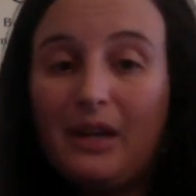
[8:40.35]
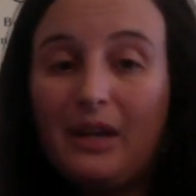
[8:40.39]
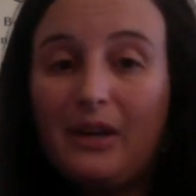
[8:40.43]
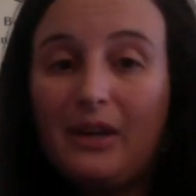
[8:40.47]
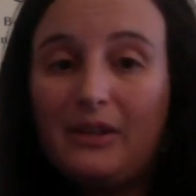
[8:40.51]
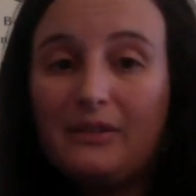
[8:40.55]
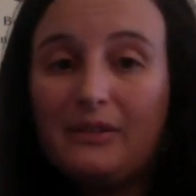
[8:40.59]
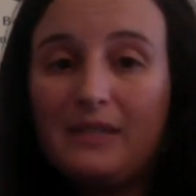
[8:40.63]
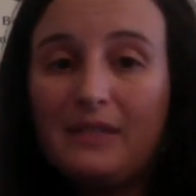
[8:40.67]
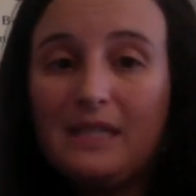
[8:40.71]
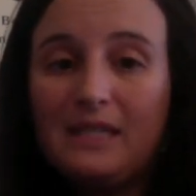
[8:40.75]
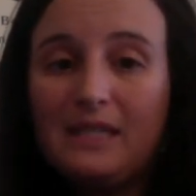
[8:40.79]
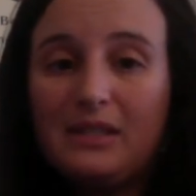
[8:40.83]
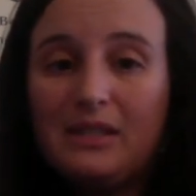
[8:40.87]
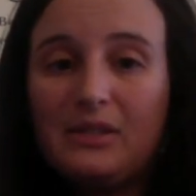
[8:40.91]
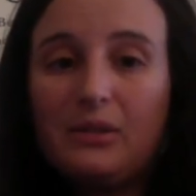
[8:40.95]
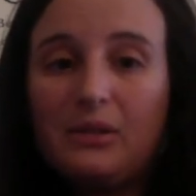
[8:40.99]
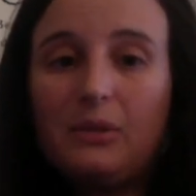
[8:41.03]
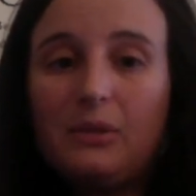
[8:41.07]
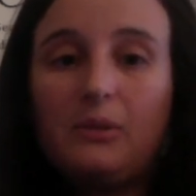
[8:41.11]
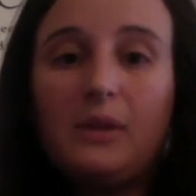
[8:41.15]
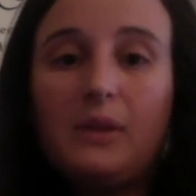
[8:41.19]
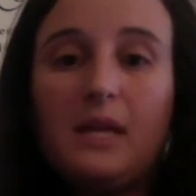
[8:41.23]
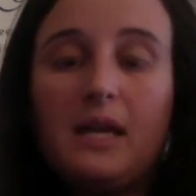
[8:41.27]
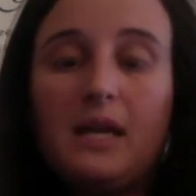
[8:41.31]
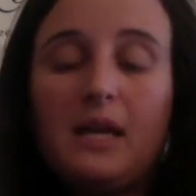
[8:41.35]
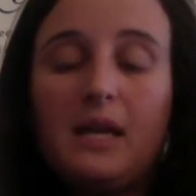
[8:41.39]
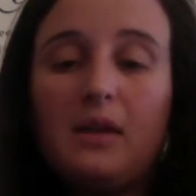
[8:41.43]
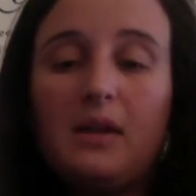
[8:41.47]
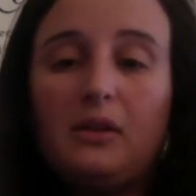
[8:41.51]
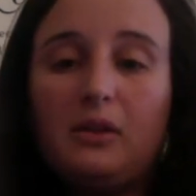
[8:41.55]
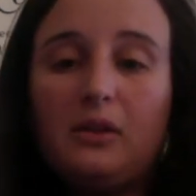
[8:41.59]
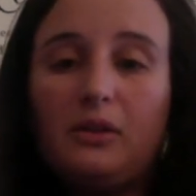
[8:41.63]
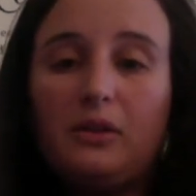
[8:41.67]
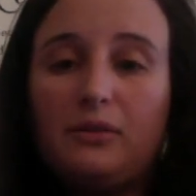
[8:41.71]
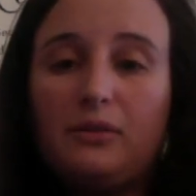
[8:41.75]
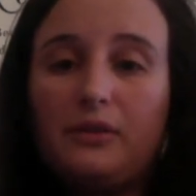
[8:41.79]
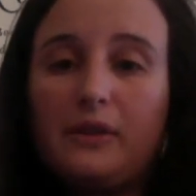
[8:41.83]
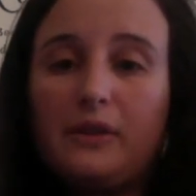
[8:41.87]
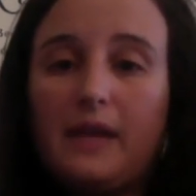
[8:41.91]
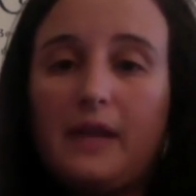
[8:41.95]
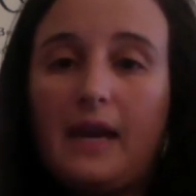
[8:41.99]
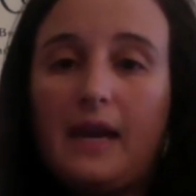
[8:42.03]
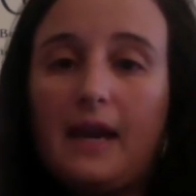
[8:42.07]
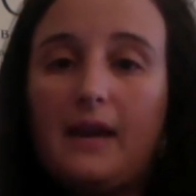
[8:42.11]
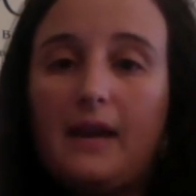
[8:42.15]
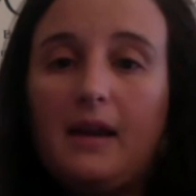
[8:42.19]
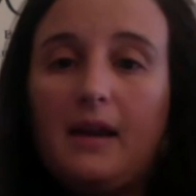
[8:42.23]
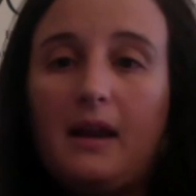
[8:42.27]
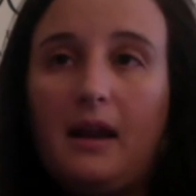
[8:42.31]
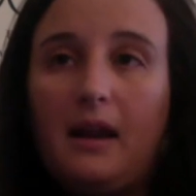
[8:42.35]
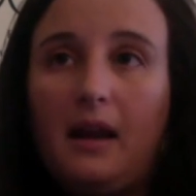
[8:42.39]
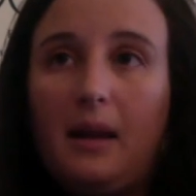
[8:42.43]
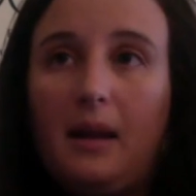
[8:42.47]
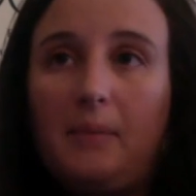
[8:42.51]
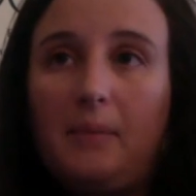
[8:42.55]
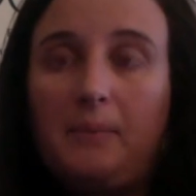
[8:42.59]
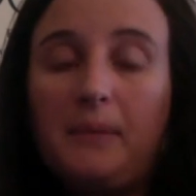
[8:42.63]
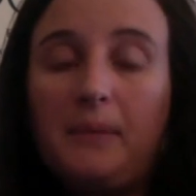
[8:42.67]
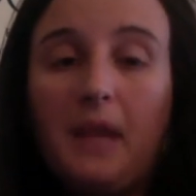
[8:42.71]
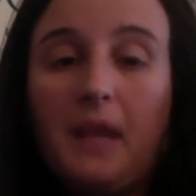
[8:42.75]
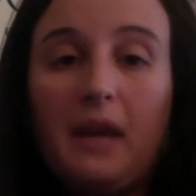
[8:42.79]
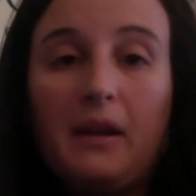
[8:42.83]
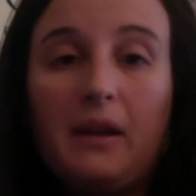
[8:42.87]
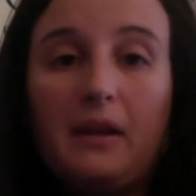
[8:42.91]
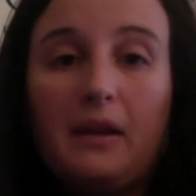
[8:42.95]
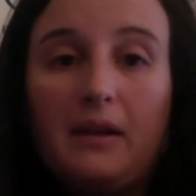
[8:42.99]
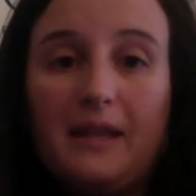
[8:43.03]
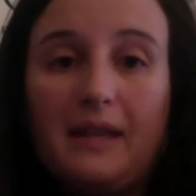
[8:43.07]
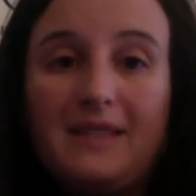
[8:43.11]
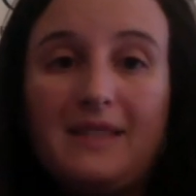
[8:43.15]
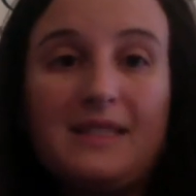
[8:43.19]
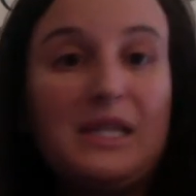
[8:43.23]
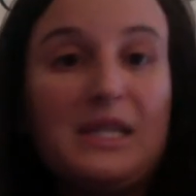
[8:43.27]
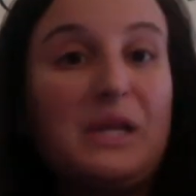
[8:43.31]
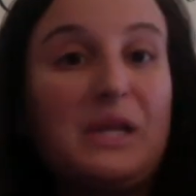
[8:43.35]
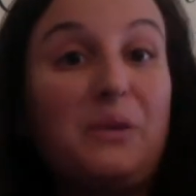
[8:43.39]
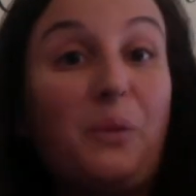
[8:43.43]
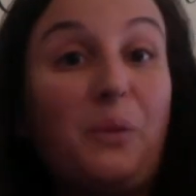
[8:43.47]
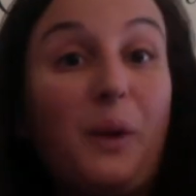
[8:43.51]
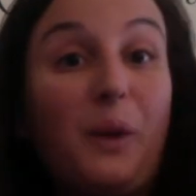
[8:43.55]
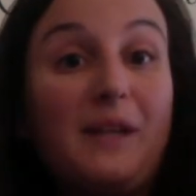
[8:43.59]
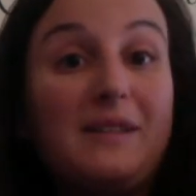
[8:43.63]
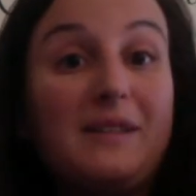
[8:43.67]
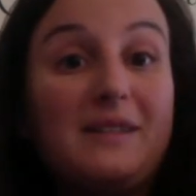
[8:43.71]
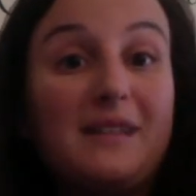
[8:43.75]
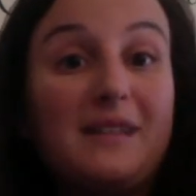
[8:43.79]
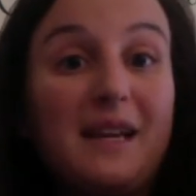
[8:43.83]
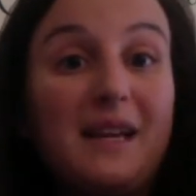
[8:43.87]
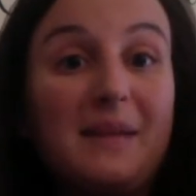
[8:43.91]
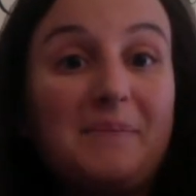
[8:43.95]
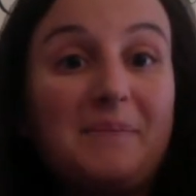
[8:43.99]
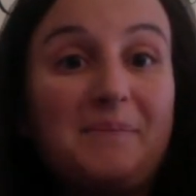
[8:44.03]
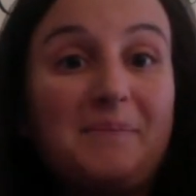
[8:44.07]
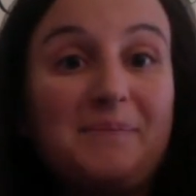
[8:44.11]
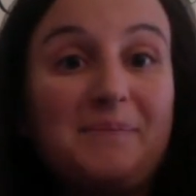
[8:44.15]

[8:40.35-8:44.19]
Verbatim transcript: All right, so look for that um, lesson on Wednesday.